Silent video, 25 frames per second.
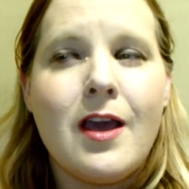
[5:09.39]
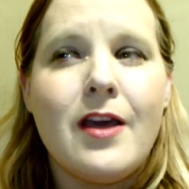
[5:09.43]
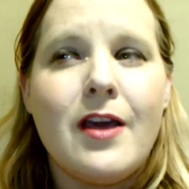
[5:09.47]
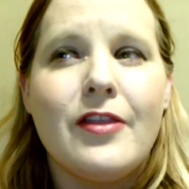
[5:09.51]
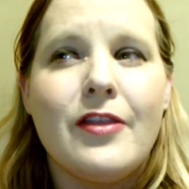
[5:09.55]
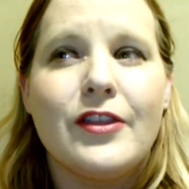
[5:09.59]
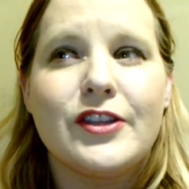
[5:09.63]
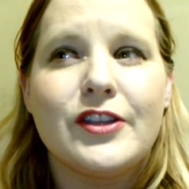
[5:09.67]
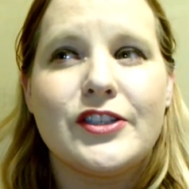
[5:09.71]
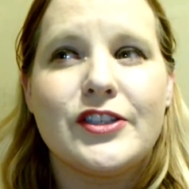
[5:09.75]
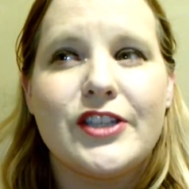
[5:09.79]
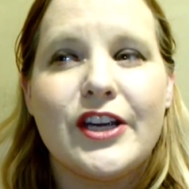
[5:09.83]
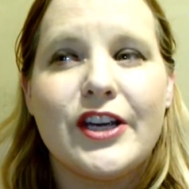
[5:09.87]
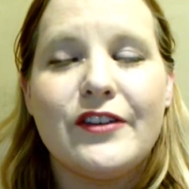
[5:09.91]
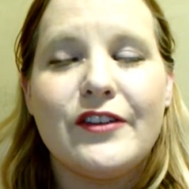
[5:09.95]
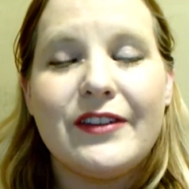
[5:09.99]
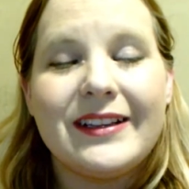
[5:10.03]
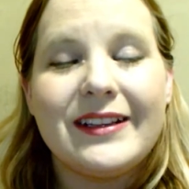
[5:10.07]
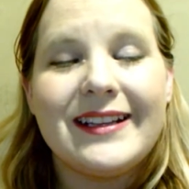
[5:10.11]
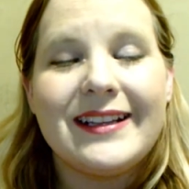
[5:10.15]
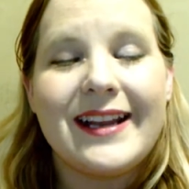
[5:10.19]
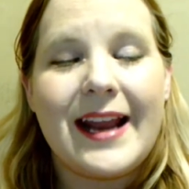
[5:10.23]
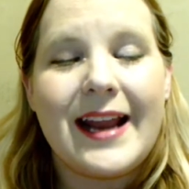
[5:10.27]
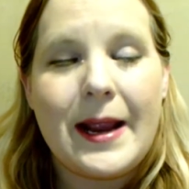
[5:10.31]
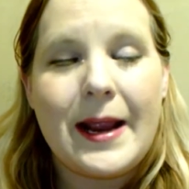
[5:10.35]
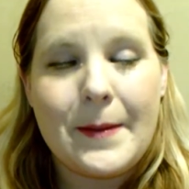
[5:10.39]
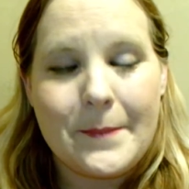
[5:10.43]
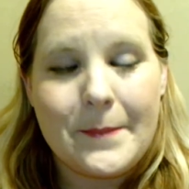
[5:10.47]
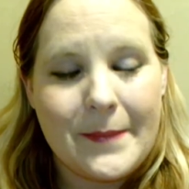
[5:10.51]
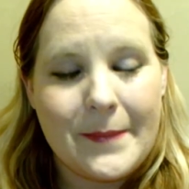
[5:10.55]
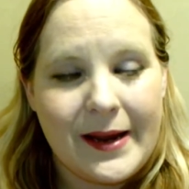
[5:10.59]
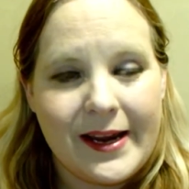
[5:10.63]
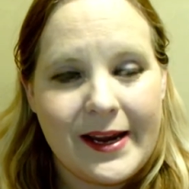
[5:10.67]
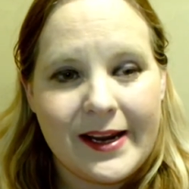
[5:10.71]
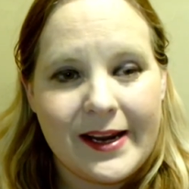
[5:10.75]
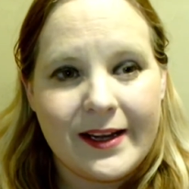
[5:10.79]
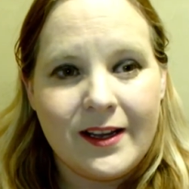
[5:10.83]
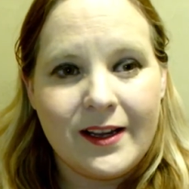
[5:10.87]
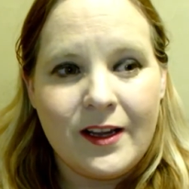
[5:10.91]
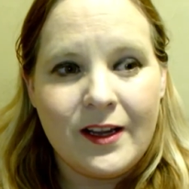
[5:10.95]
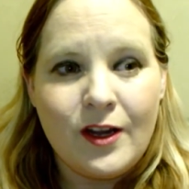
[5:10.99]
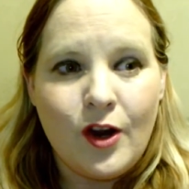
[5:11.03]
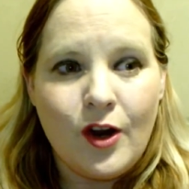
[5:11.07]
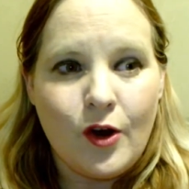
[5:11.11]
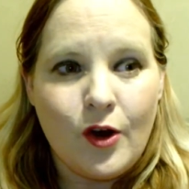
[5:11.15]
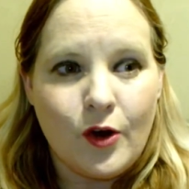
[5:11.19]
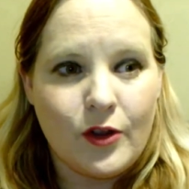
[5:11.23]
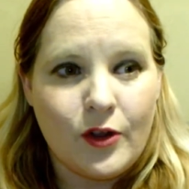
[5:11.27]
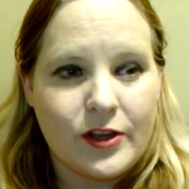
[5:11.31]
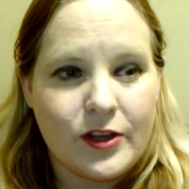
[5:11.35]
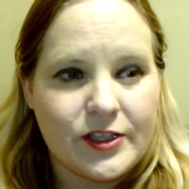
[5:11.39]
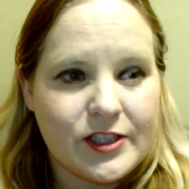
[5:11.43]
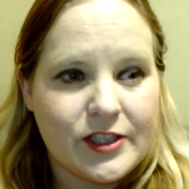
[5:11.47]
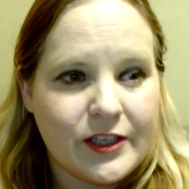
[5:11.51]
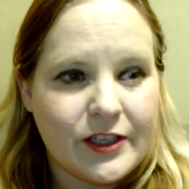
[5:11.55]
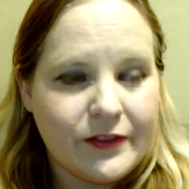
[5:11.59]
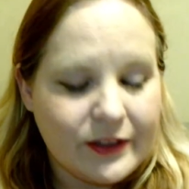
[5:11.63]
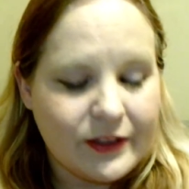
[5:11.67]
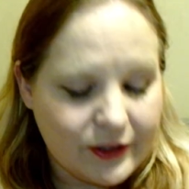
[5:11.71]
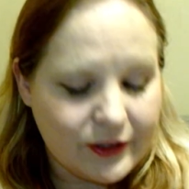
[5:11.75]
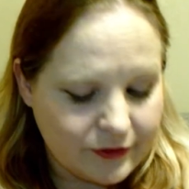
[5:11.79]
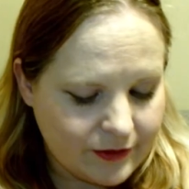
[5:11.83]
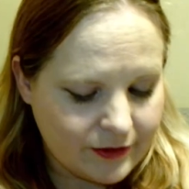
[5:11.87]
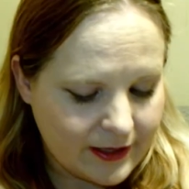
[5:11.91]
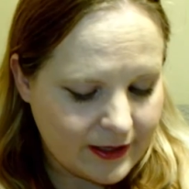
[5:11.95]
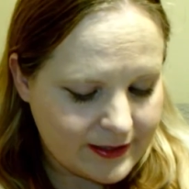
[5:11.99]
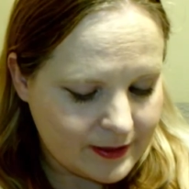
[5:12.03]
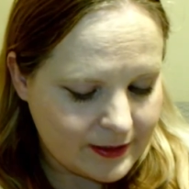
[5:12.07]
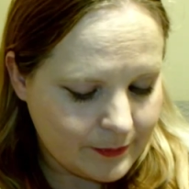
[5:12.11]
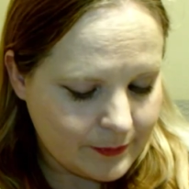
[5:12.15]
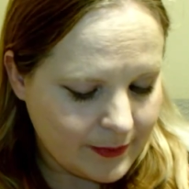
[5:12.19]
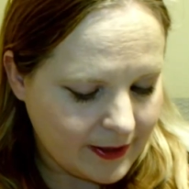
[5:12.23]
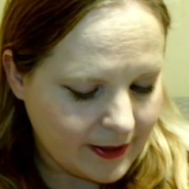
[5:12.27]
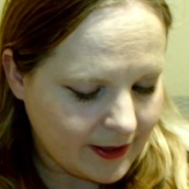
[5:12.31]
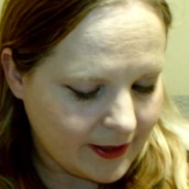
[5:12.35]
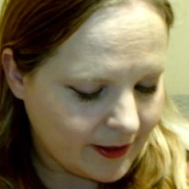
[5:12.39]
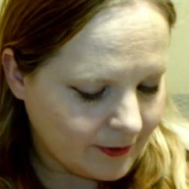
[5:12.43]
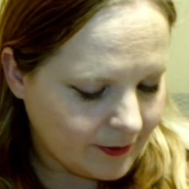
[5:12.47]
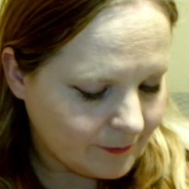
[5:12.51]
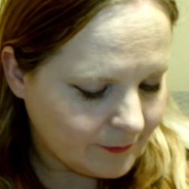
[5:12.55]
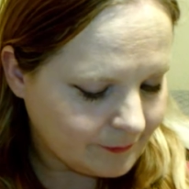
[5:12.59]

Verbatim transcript: The serving that I had made, or the serving, the recipe,